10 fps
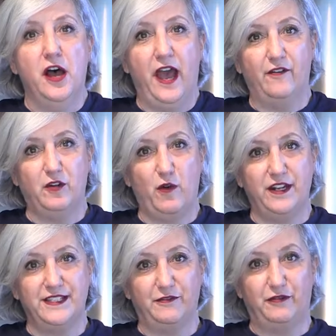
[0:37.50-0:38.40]
everyone
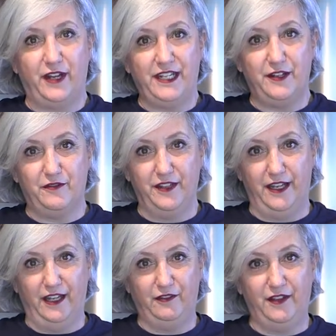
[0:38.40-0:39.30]
is afraid of the
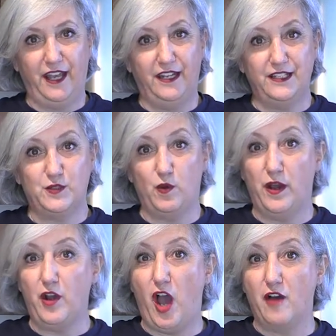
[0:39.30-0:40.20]
knife and is
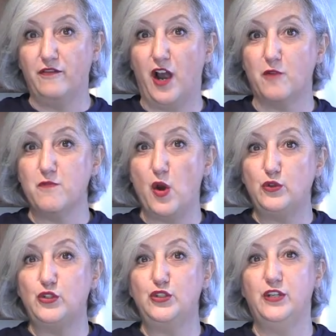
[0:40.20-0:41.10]
one of our
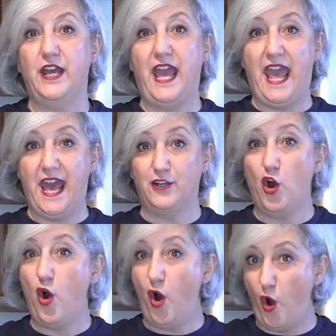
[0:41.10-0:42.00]
most and
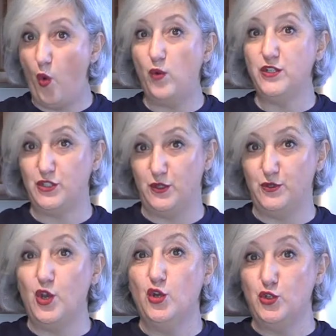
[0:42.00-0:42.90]
always
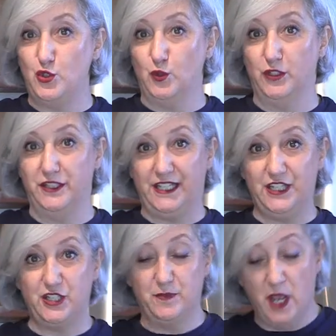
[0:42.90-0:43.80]
used tool in the
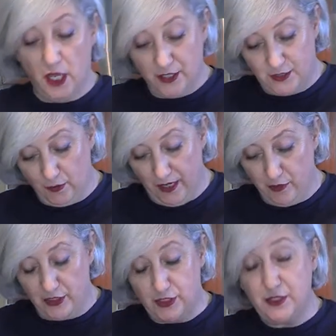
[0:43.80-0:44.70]
kitchen. So what I'm
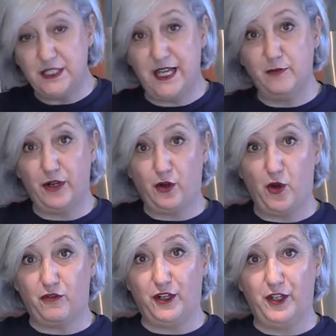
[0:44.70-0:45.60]
going to do today, I'm going to go
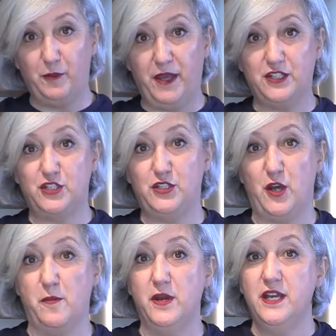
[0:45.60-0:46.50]
over a little bit
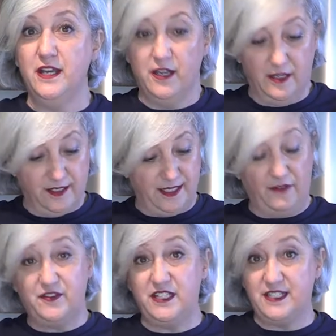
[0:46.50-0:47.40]
some
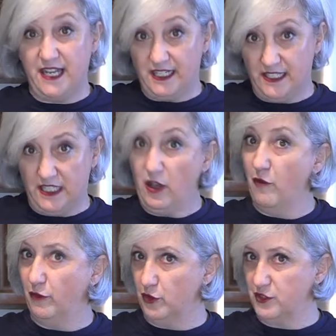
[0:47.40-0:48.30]
safety technique
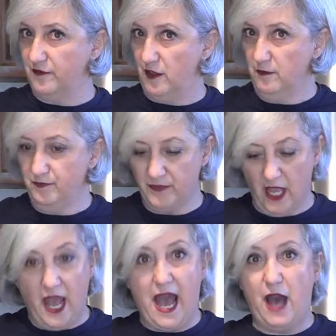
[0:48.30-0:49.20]
first of all,
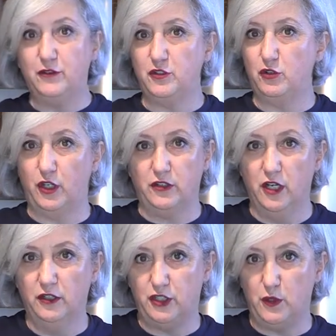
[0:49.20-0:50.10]
how to good
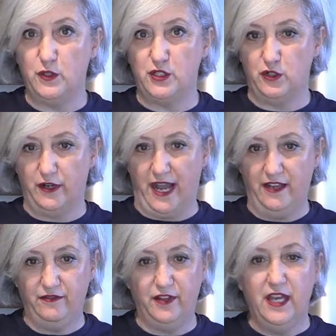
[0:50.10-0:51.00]
use your
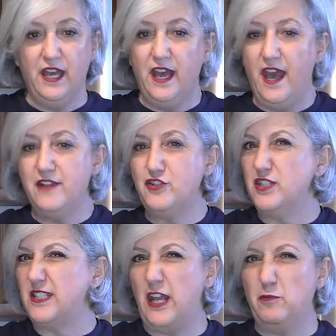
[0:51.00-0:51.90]
knife, and
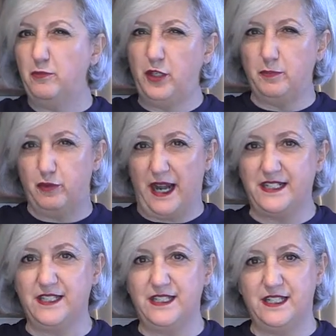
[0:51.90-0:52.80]
just kind of good
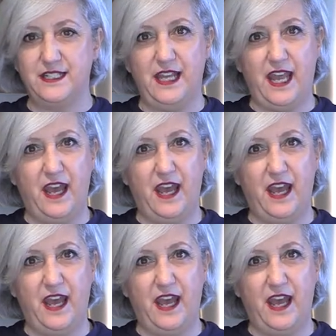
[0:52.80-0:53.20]
practices.